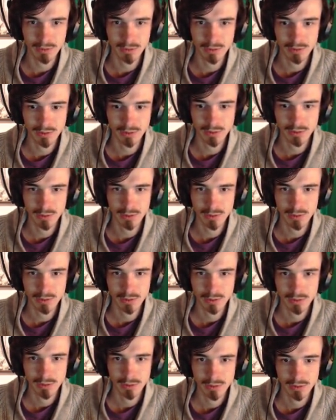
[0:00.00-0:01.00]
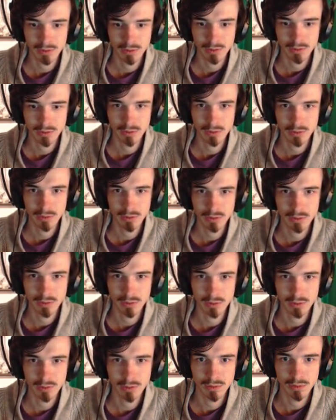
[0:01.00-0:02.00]

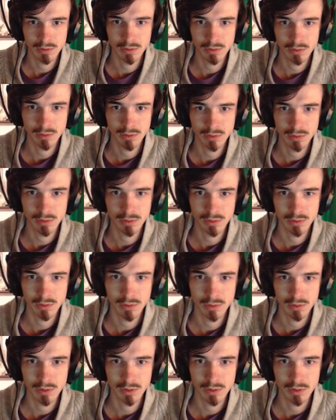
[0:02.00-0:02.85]
(no one is talking)